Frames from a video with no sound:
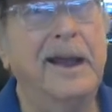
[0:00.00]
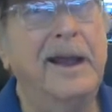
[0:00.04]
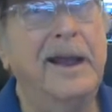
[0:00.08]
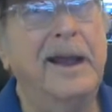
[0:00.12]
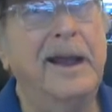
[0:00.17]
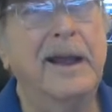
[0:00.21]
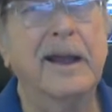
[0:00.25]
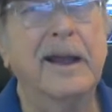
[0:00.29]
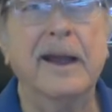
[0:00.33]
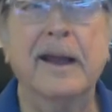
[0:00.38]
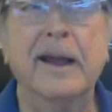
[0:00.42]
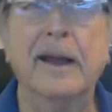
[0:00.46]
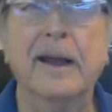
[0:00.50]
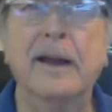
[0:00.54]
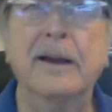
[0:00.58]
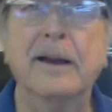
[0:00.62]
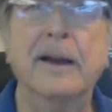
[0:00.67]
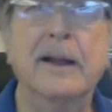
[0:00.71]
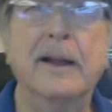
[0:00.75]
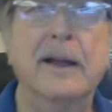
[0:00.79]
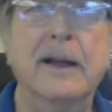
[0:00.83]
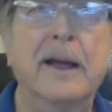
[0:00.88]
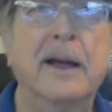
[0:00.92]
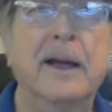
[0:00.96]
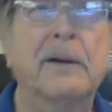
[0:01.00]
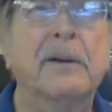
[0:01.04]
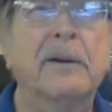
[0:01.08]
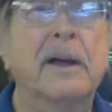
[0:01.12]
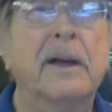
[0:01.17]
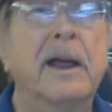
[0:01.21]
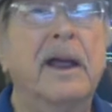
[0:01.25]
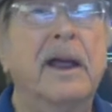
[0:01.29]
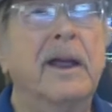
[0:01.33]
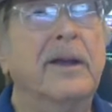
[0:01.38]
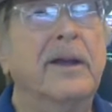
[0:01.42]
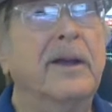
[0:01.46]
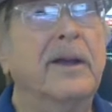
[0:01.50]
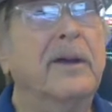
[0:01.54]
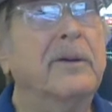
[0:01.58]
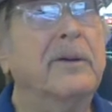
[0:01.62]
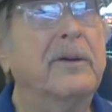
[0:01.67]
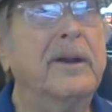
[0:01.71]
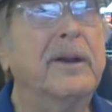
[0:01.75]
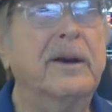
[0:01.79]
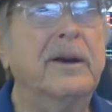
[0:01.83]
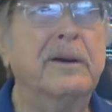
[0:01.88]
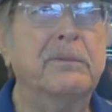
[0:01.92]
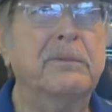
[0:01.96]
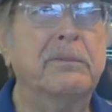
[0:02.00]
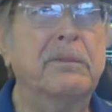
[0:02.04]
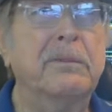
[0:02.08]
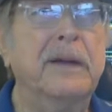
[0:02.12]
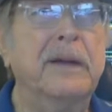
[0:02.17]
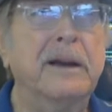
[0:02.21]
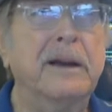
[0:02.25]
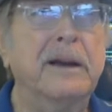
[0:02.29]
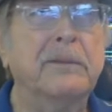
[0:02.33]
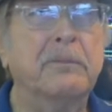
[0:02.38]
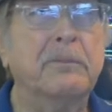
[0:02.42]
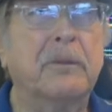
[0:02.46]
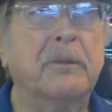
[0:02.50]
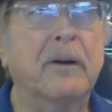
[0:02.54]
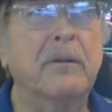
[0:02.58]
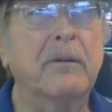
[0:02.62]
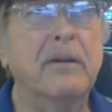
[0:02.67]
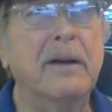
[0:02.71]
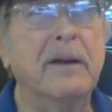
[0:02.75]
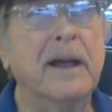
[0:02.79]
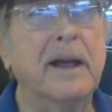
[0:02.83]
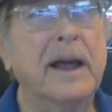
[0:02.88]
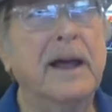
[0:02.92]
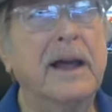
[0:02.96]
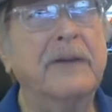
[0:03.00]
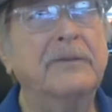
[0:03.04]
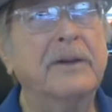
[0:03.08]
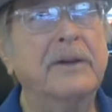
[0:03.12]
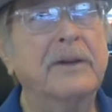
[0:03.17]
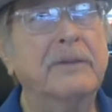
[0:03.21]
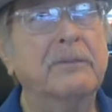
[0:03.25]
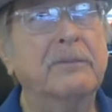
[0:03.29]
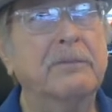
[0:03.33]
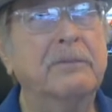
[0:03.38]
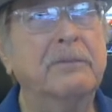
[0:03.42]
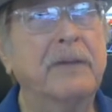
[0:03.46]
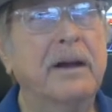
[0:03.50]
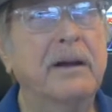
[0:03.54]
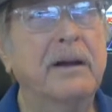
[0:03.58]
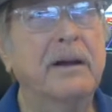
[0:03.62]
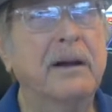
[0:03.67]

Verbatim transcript: and uh, you know they've been pro-life and uh,